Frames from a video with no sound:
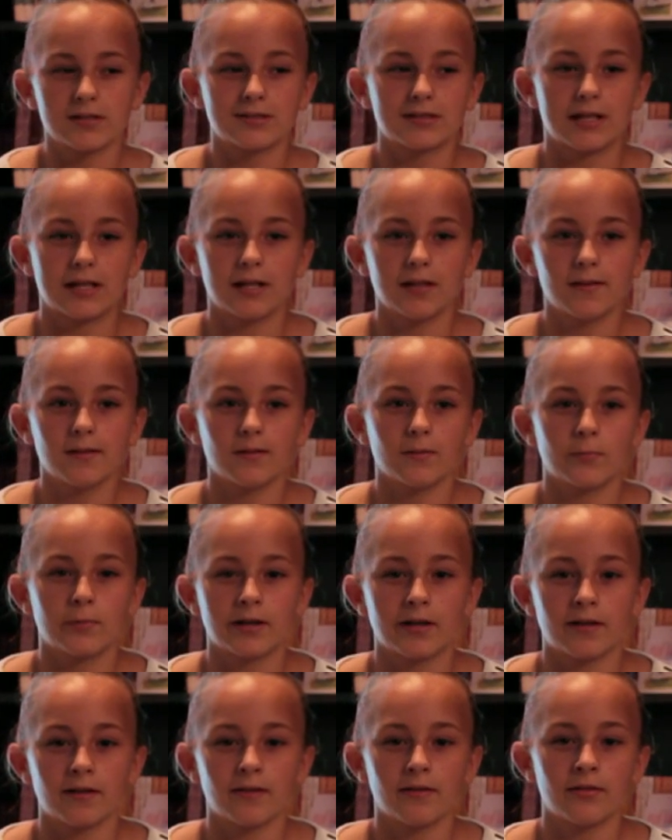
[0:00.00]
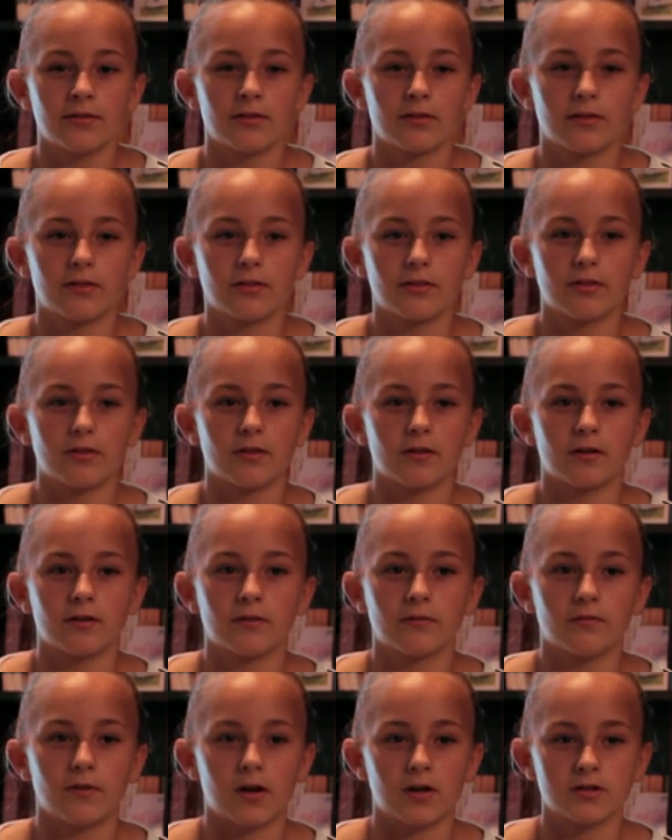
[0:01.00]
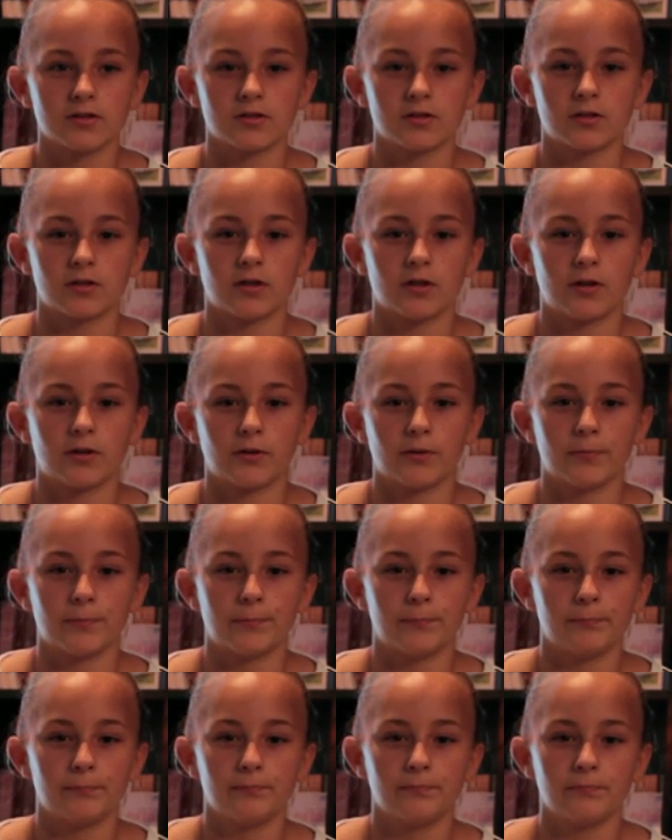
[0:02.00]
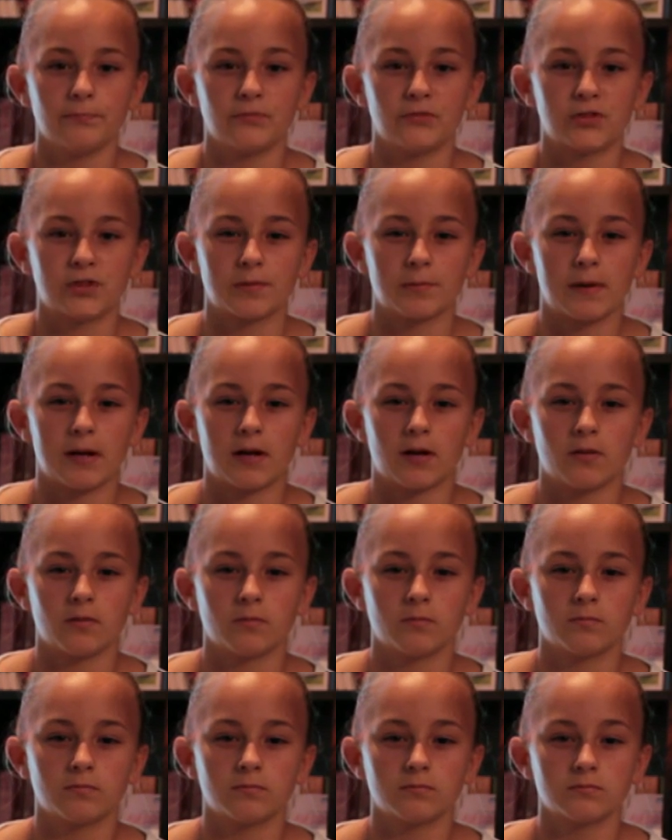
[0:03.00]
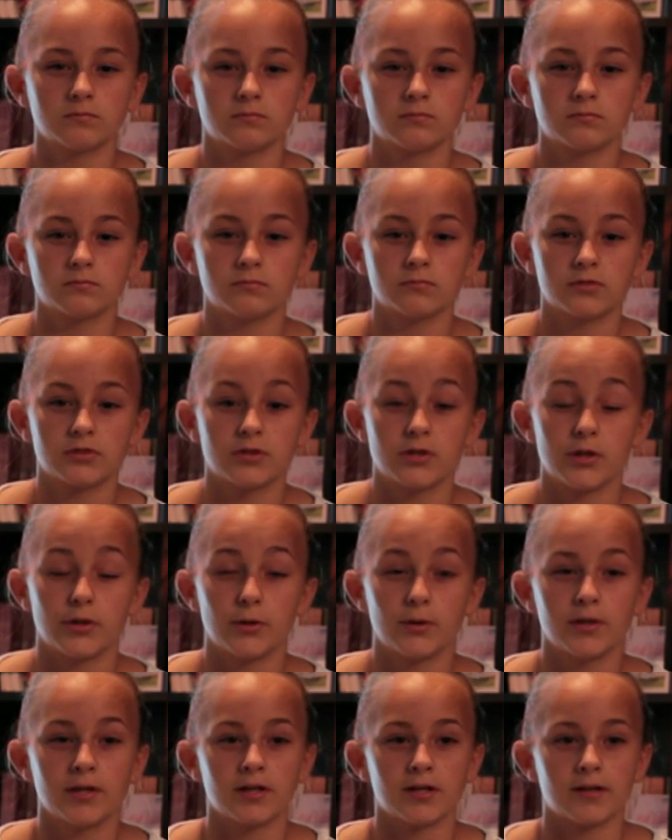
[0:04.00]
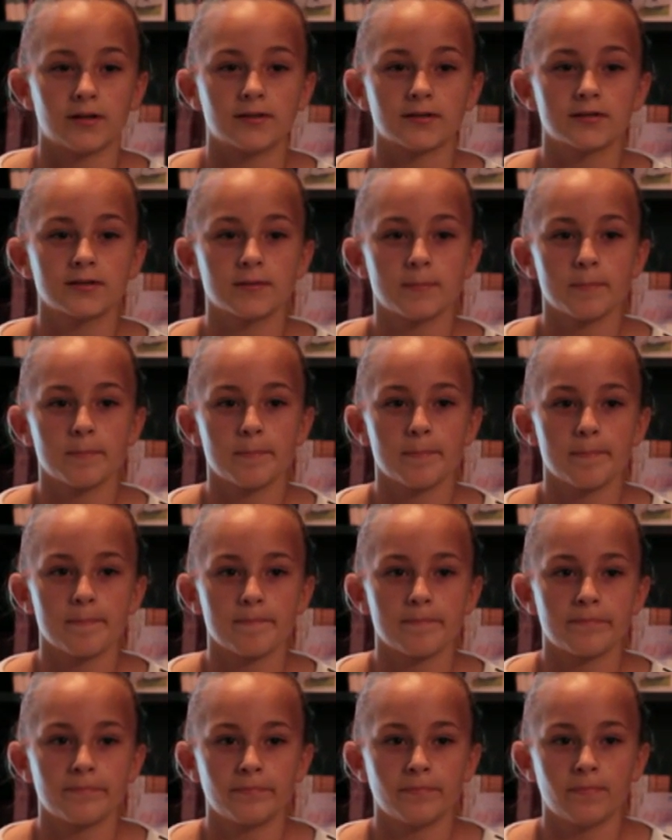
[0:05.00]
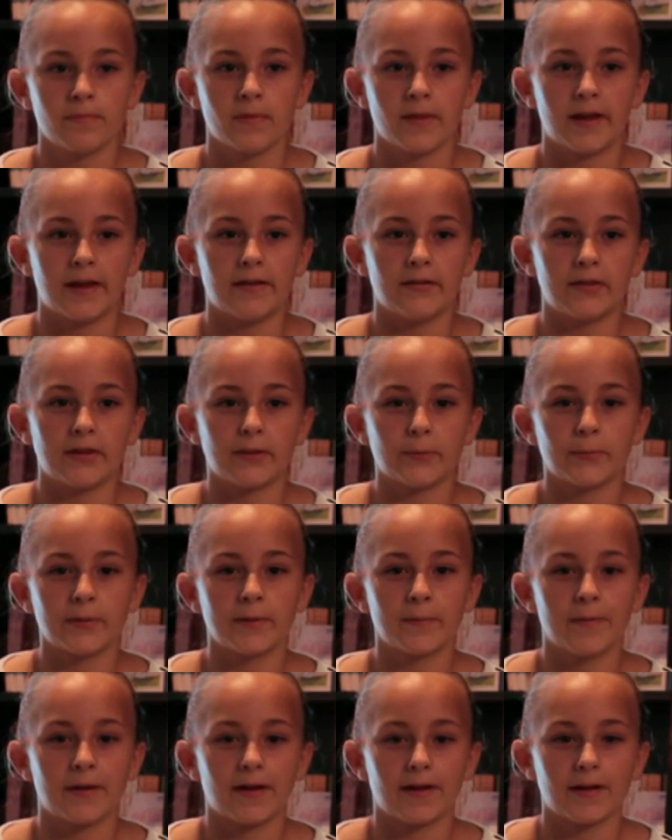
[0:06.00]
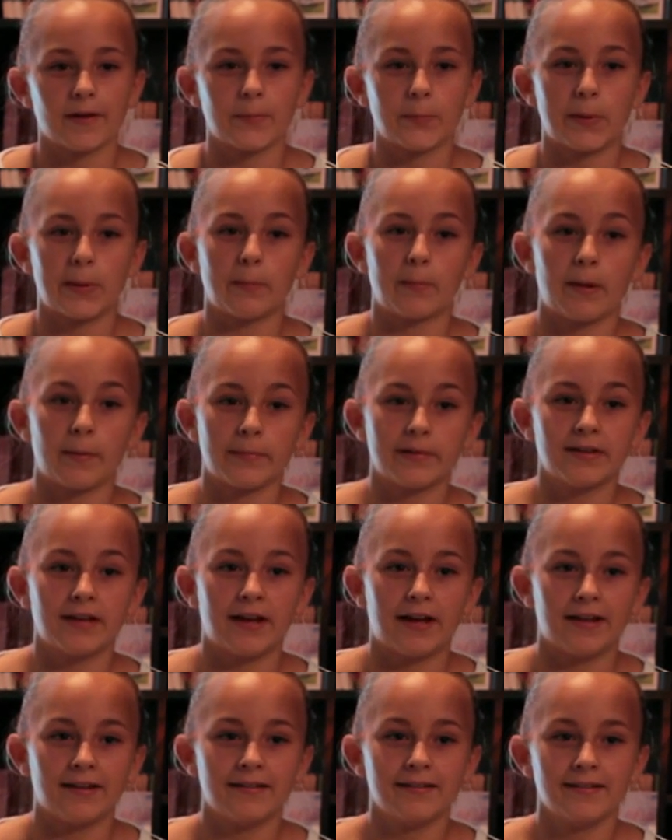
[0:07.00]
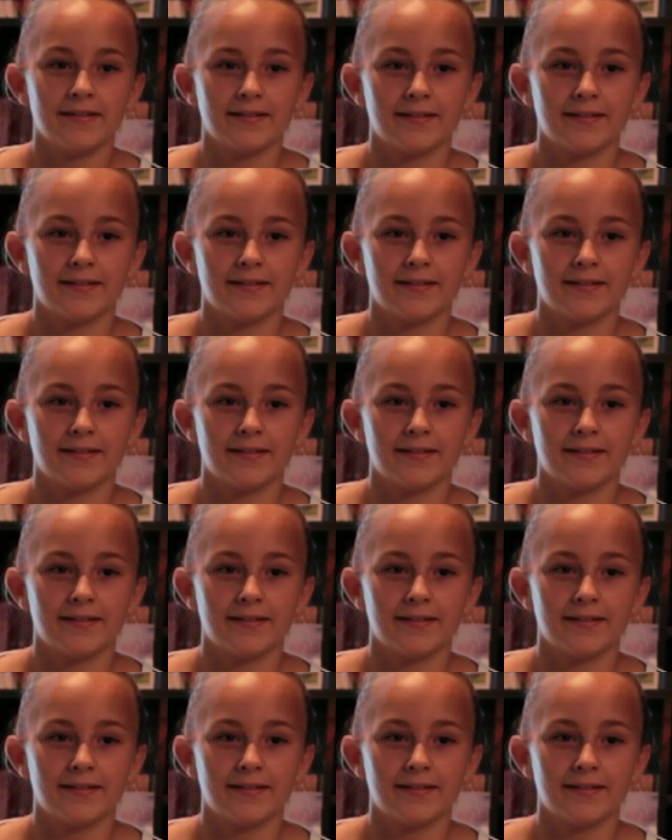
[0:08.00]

stayed with the foster home for about 2 years, and then we met my mom and dad.